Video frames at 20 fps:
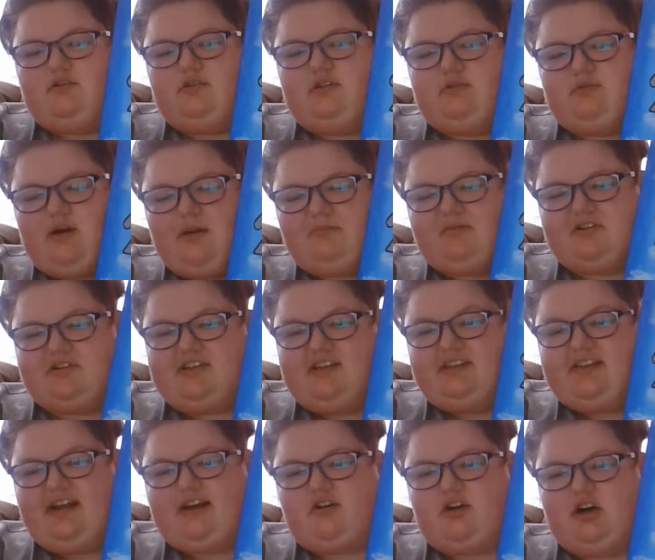represent
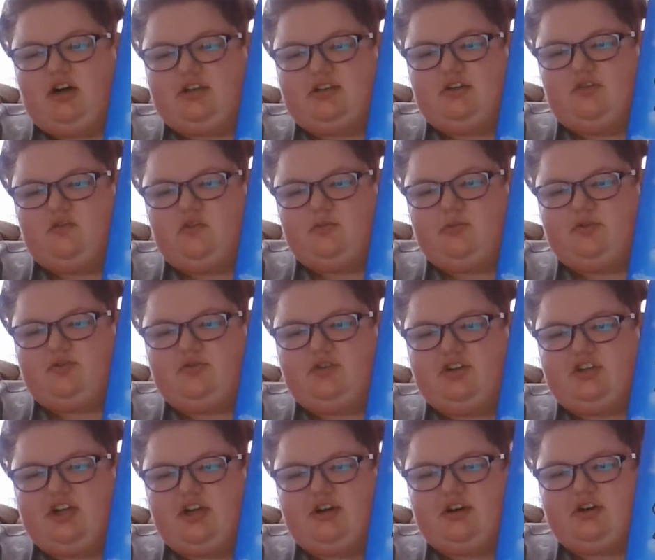that crossover between
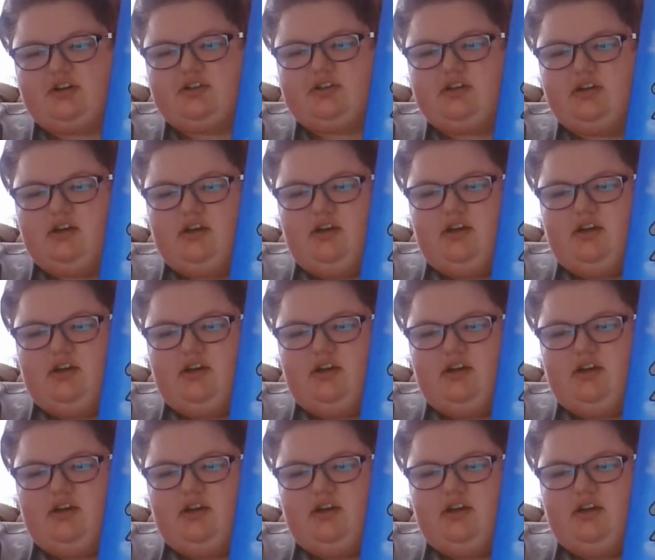genders.